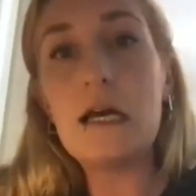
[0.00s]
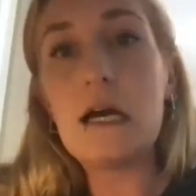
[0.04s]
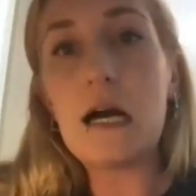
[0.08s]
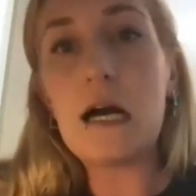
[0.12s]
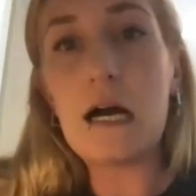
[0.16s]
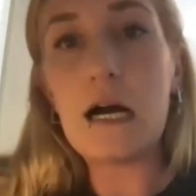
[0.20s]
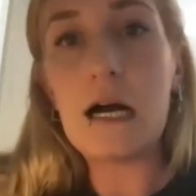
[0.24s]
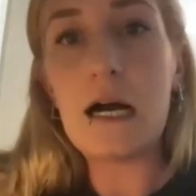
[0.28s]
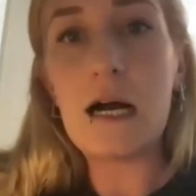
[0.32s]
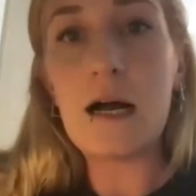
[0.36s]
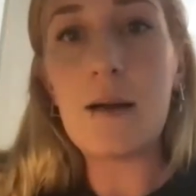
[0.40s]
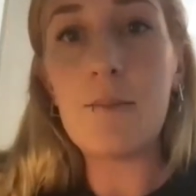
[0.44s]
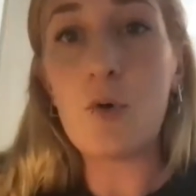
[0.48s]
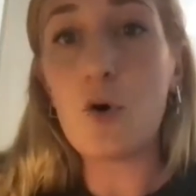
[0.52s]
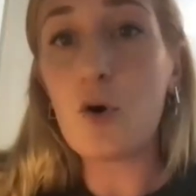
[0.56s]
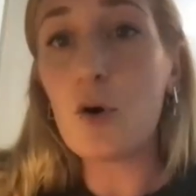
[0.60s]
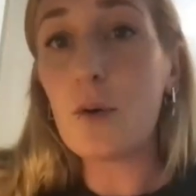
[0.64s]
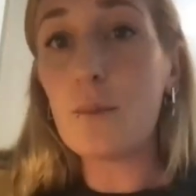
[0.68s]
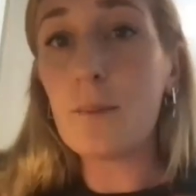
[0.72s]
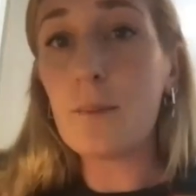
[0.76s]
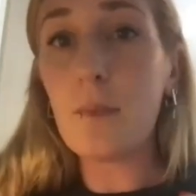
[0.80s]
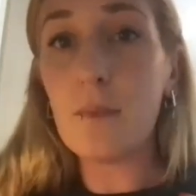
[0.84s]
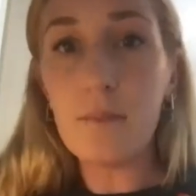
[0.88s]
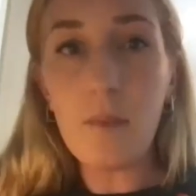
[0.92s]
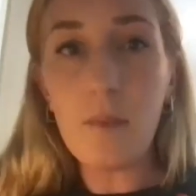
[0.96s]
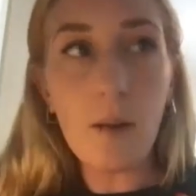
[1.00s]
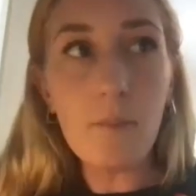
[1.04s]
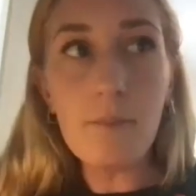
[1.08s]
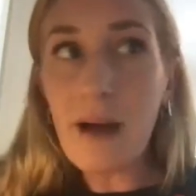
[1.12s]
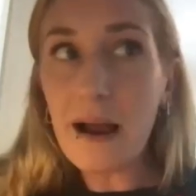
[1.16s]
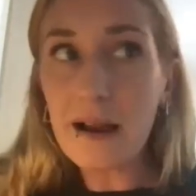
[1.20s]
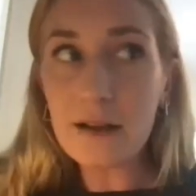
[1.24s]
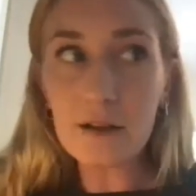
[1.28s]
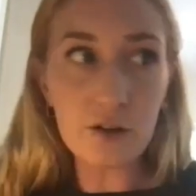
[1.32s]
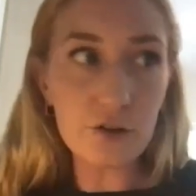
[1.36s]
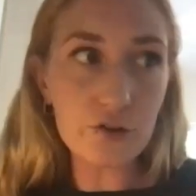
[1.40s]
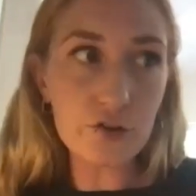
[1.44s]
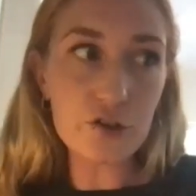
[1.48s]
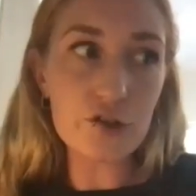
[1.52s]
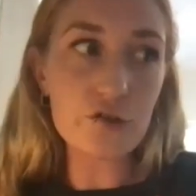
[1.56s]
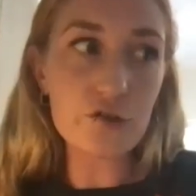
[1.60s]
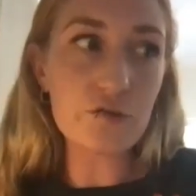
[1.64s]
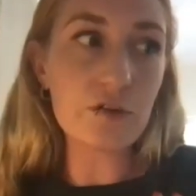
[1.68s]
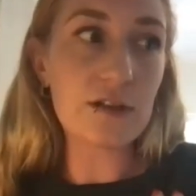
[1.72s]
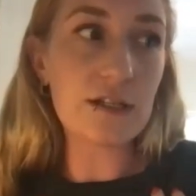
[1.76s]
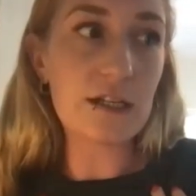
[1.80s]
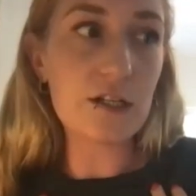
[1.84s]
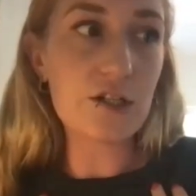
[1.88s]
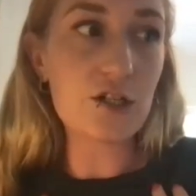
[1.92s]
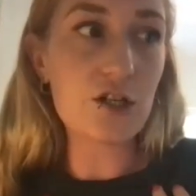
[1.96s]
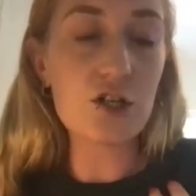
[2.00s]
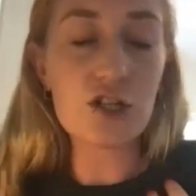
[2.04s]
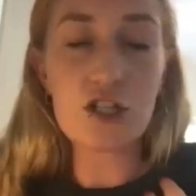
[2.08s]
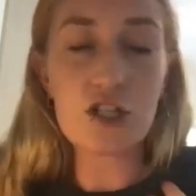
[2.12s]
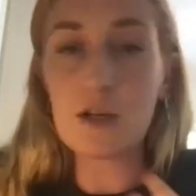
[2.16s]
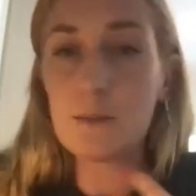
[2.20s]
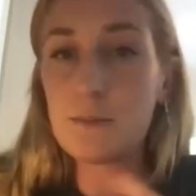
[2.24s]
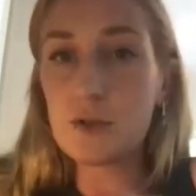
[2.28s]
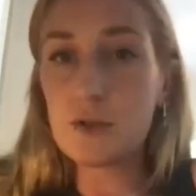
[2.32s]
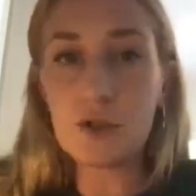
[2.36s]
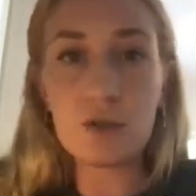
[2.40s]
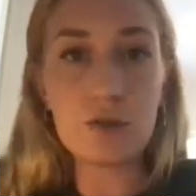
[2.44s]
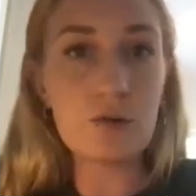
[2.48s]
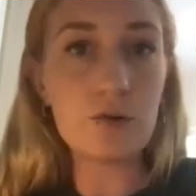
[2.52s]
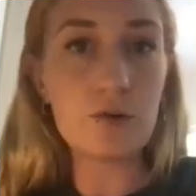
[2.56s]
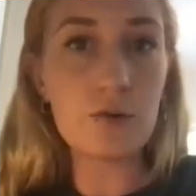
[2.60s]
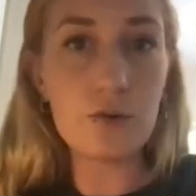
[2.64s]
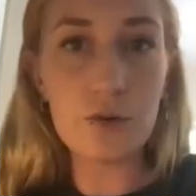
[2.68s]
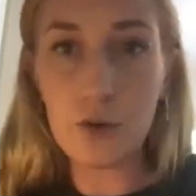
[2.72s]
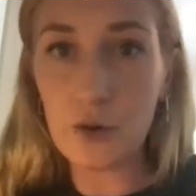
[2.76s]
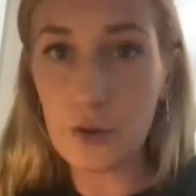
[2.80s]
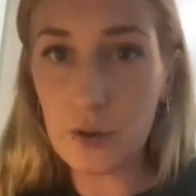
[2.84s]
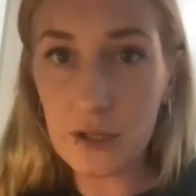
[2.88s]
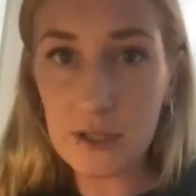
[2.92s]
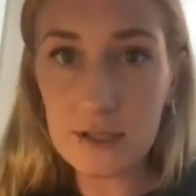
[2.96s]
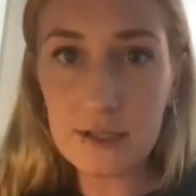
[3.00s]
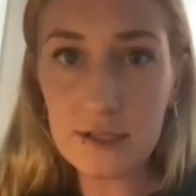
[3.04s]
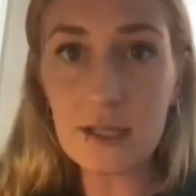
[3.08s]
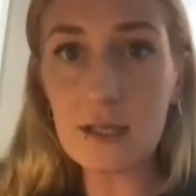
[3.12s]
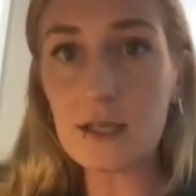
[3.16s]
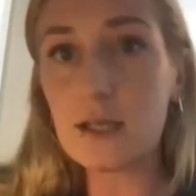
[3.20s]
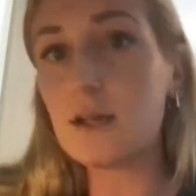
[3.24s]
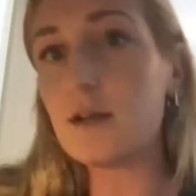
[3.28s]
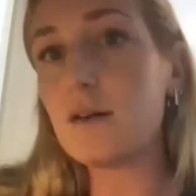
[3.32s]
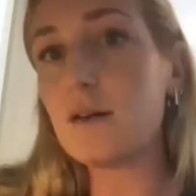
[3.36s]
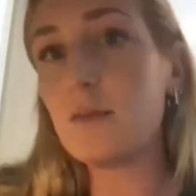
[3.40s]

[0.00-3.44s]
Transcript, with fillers: or my culture's relationship to New York City, or